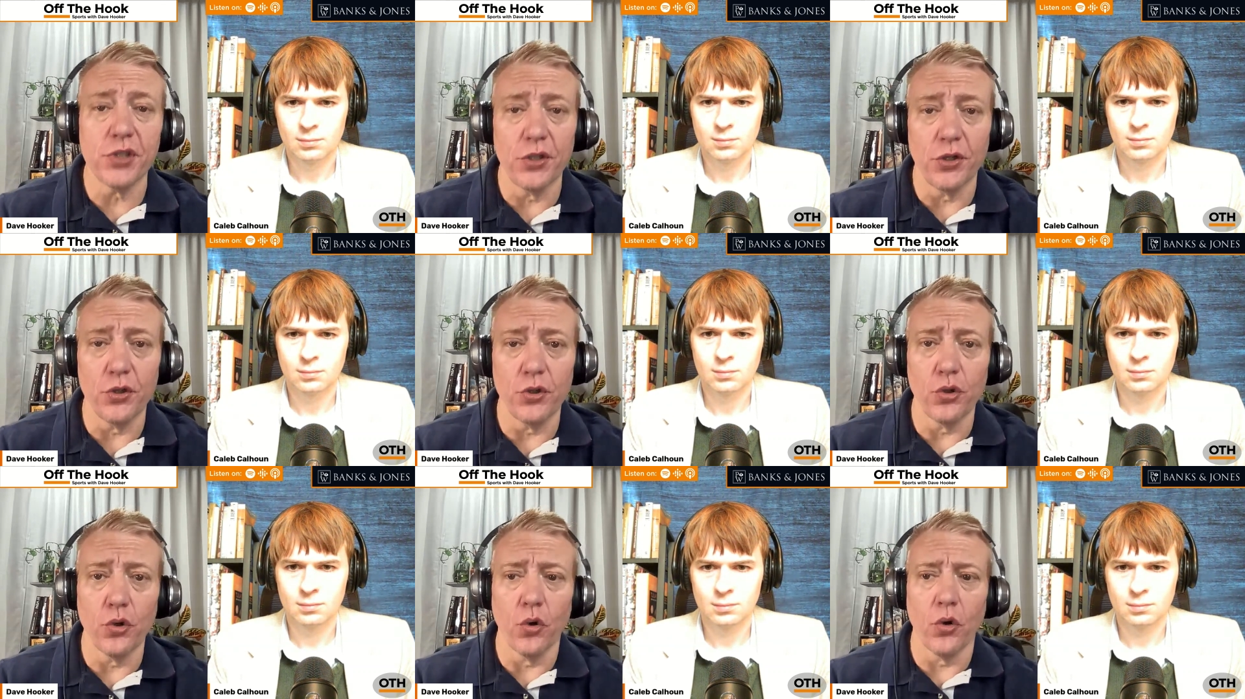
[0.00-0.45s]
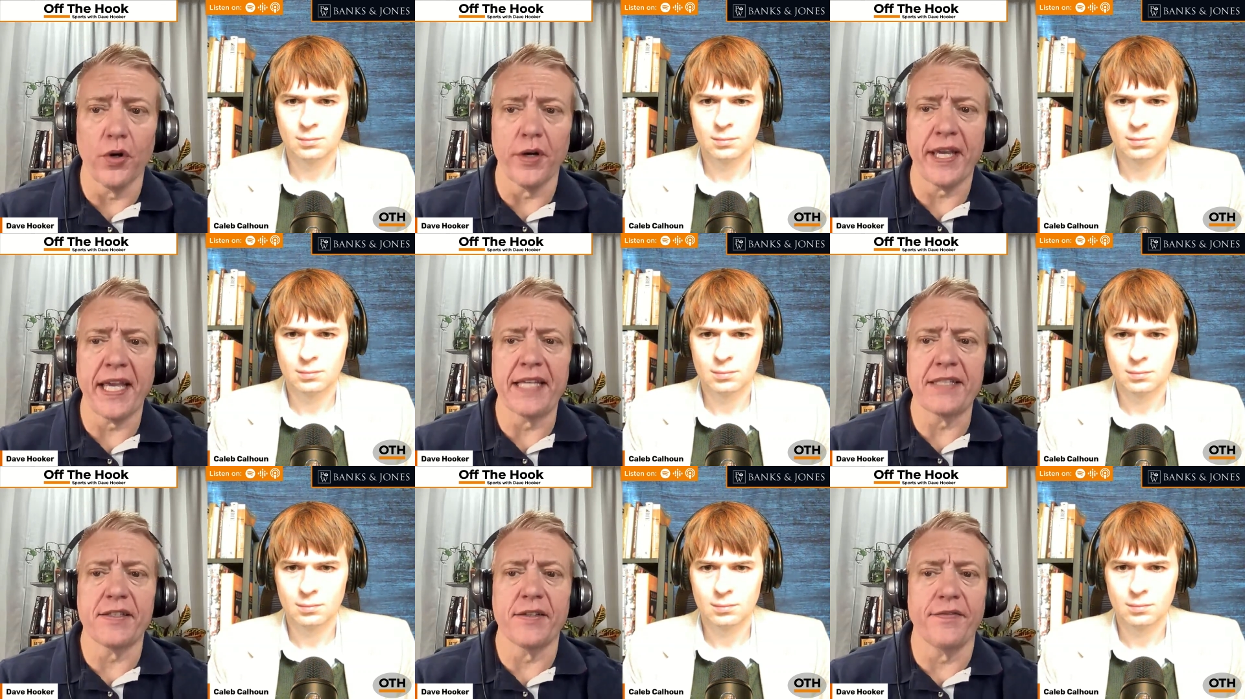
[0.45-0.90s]
Speaker 1: to New
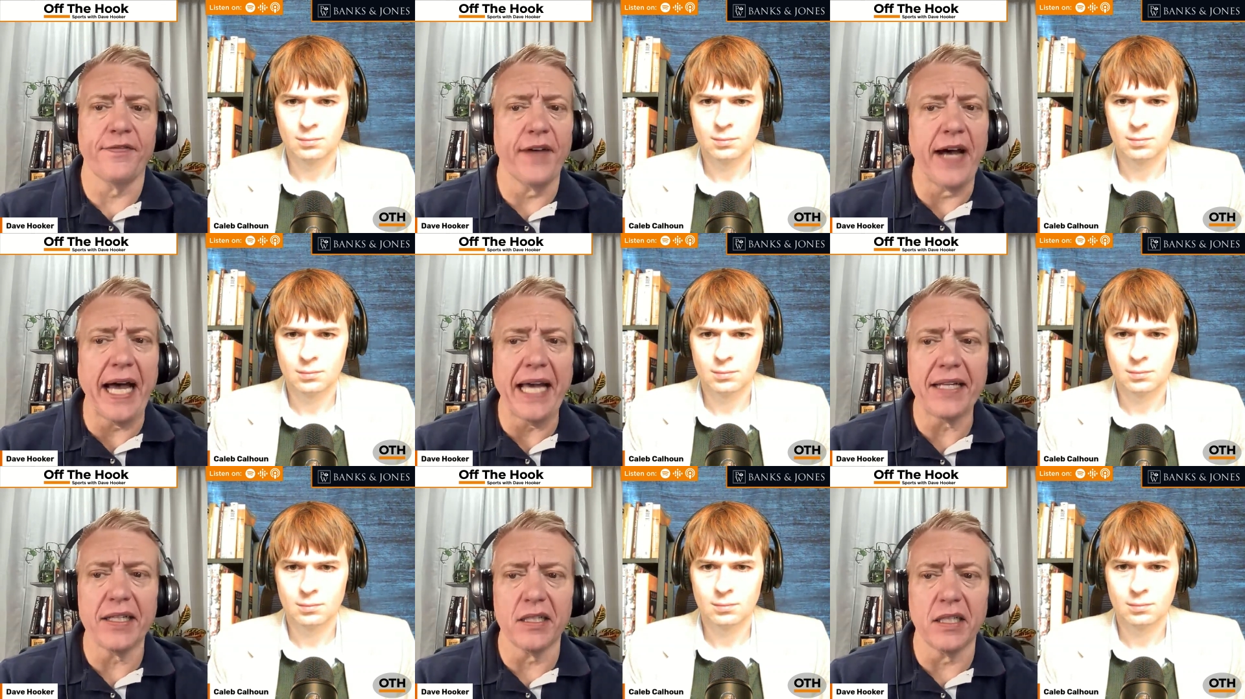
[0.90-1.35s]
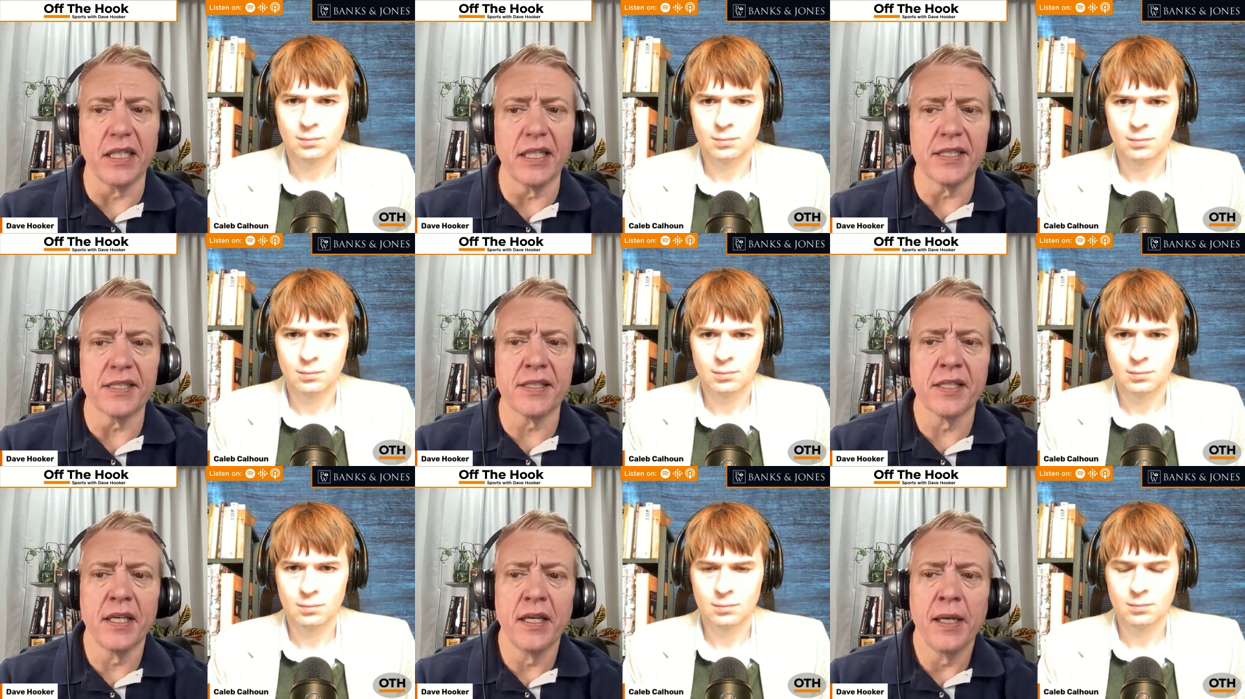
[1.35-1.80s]
York as a
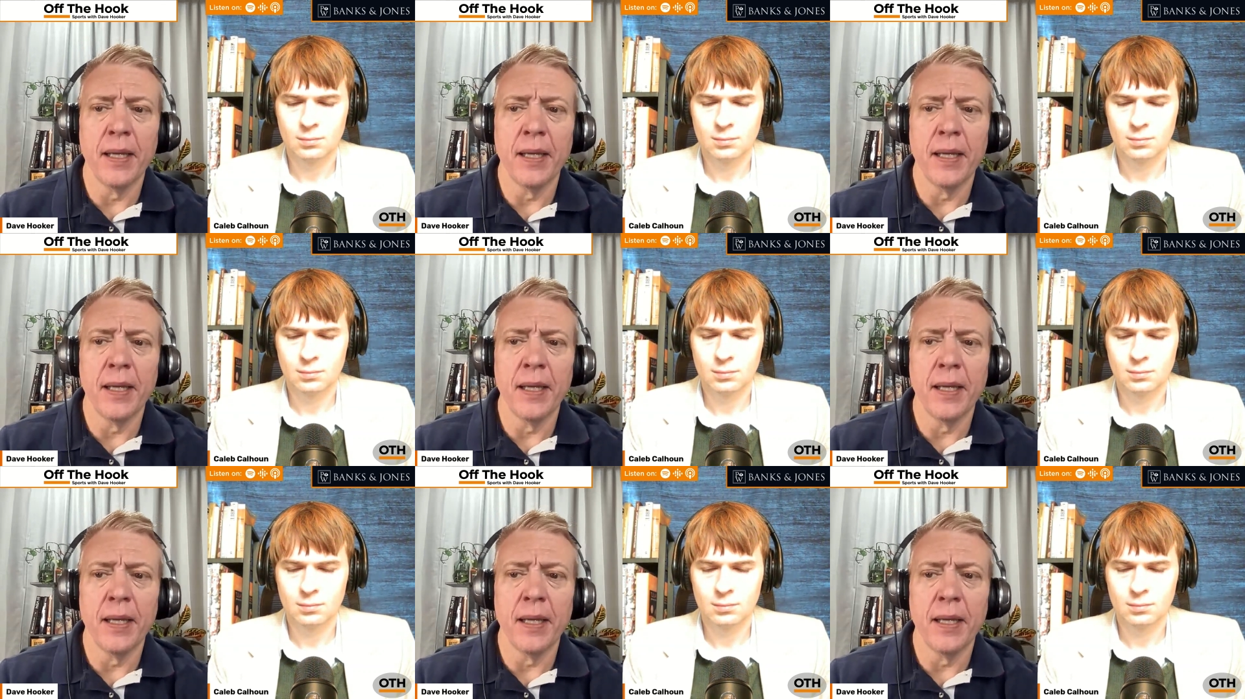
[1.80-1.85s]
finalist.